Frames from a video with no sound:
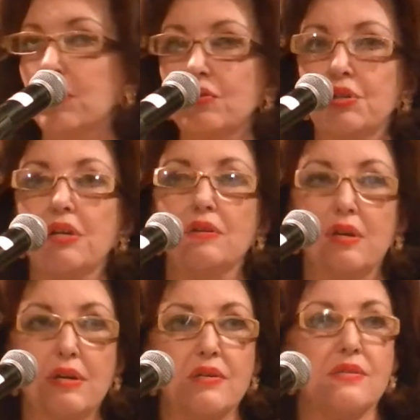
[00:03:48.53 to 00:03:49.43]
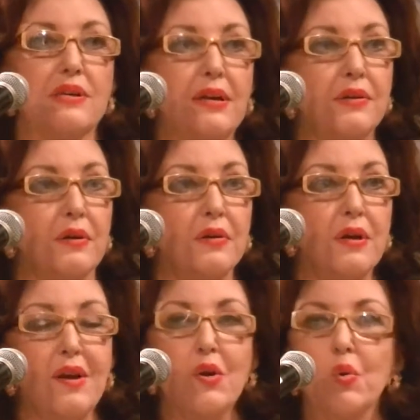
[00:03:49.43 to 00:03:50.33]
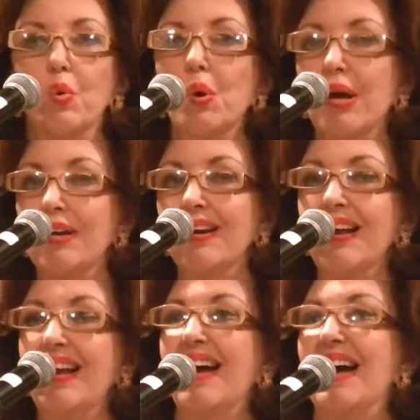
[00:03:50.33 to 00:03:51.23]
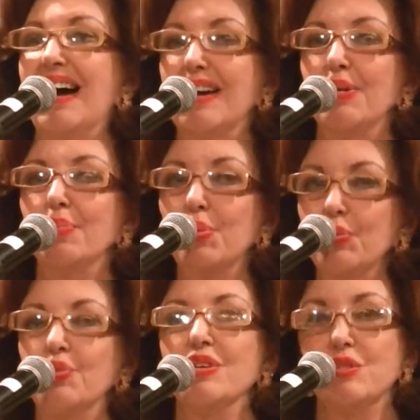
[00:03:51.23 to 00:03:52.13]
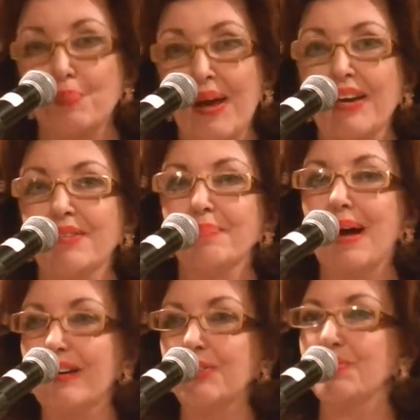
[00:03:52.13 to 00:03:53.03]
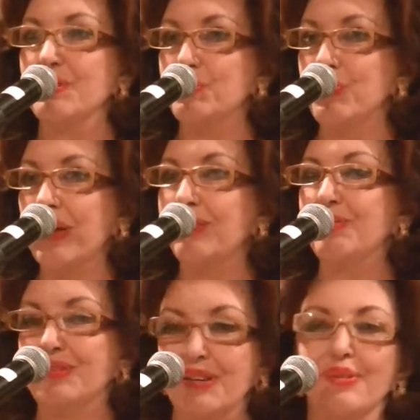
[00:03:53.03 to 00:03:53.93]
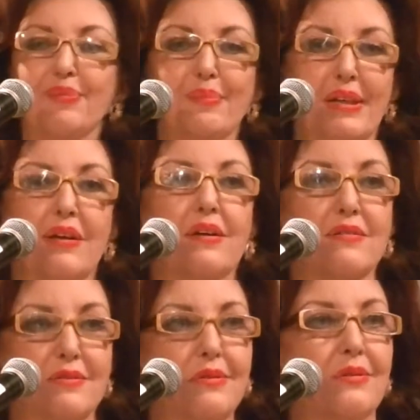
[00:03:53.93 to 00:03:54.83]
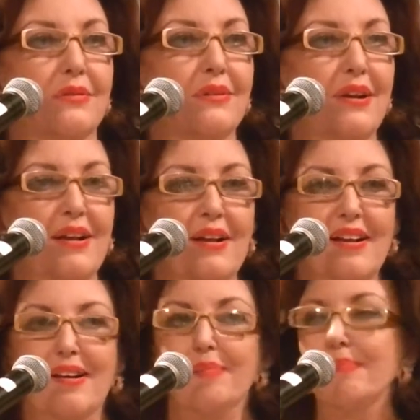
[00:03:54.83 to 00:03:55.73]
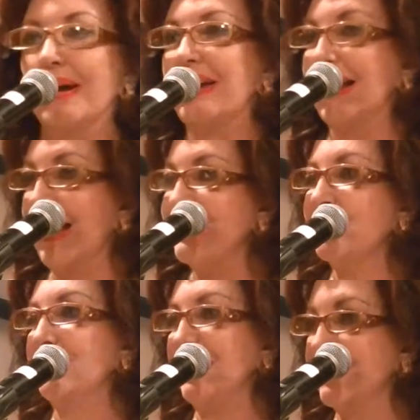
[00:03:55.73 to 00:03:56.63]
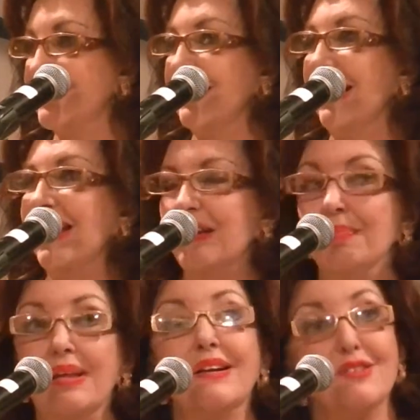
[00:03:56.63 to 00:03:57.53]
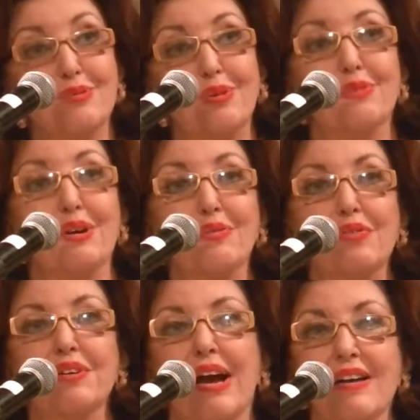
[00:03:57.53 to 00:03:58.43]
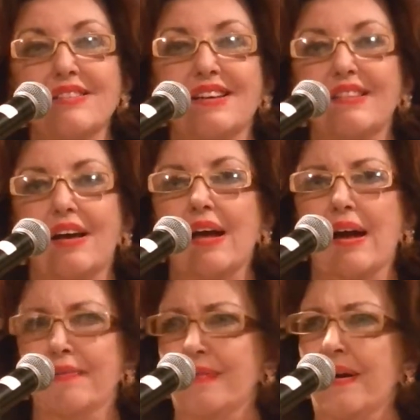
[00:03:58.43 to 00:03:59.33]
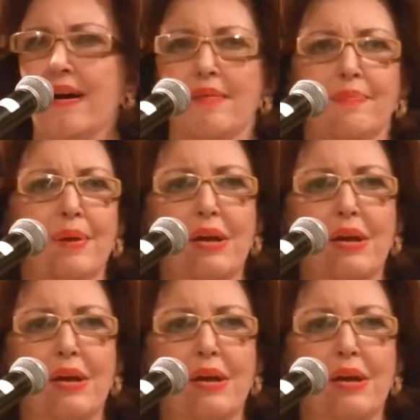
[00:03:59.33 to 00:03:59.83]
14 years later when I moved to Spain, back to Spain to attend to medical school. My classmates in medical school recognized that I have a